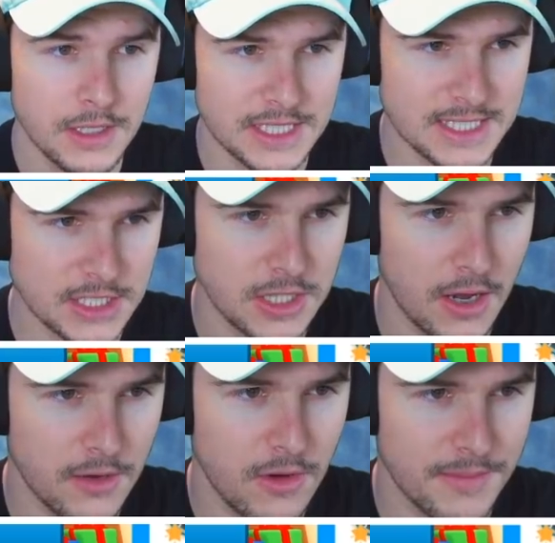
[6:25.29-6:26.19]
Let's actually
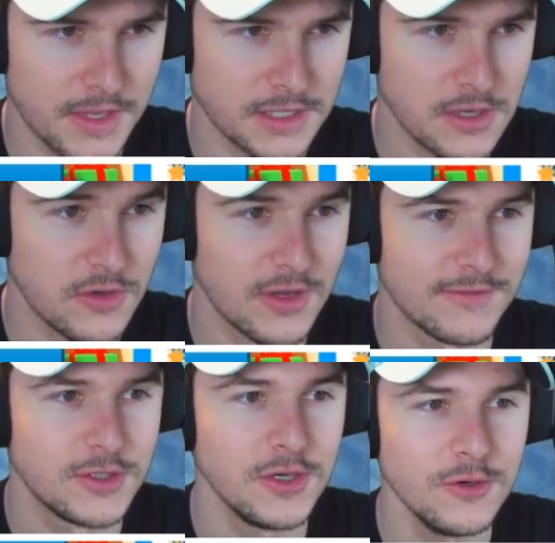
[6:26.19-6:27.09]
unequip this though. You can have
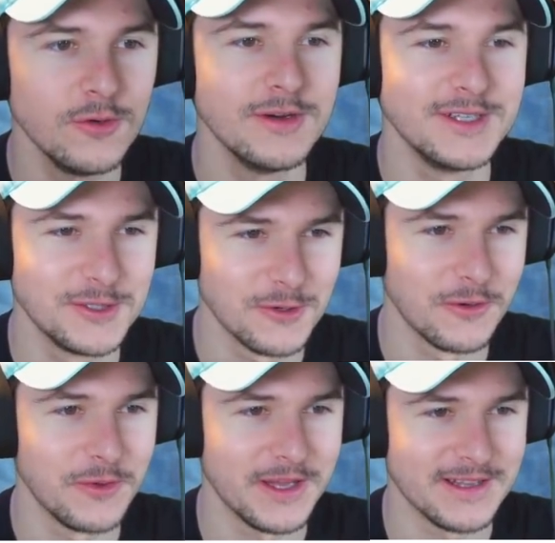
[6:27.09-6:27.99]
two dual
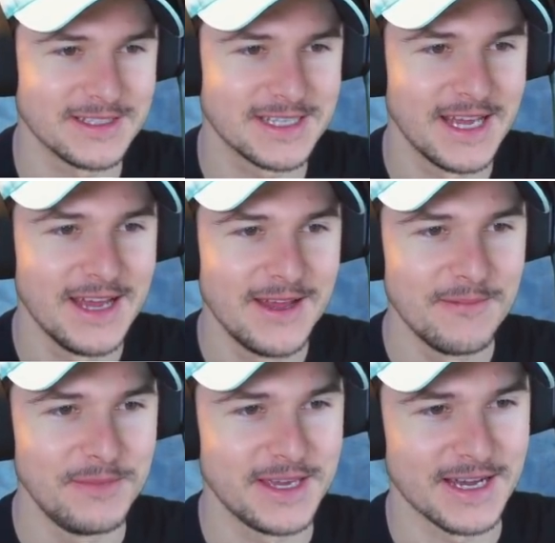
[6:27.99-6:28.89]
wields
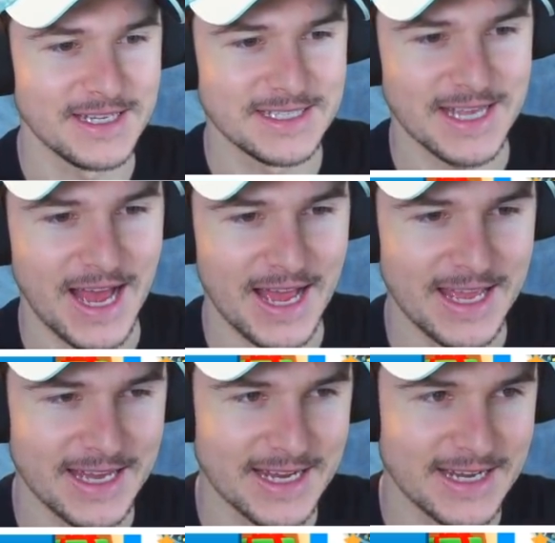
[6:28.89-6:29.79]
because I
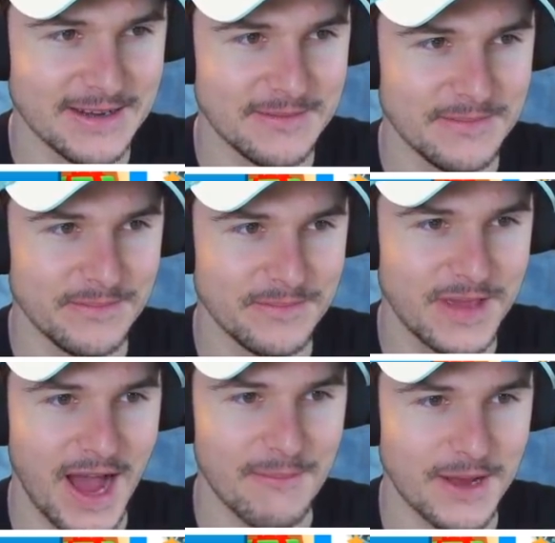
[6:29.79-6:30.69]
uh,
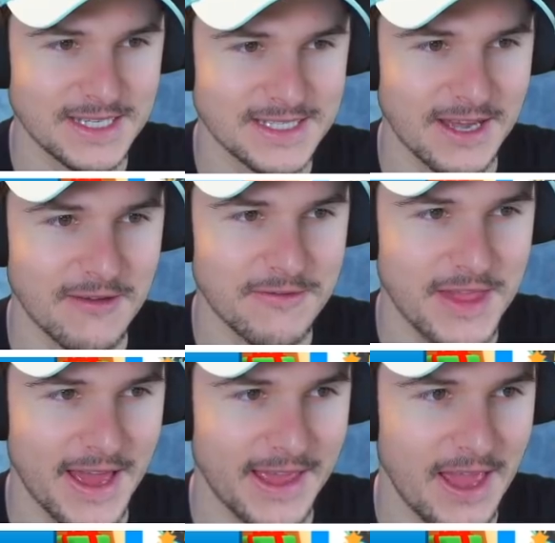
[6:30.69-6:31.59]
got myself
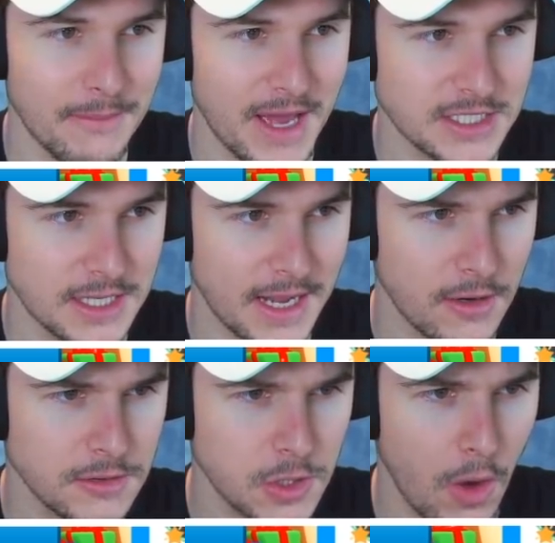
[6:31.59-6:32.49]
that game pass and I can also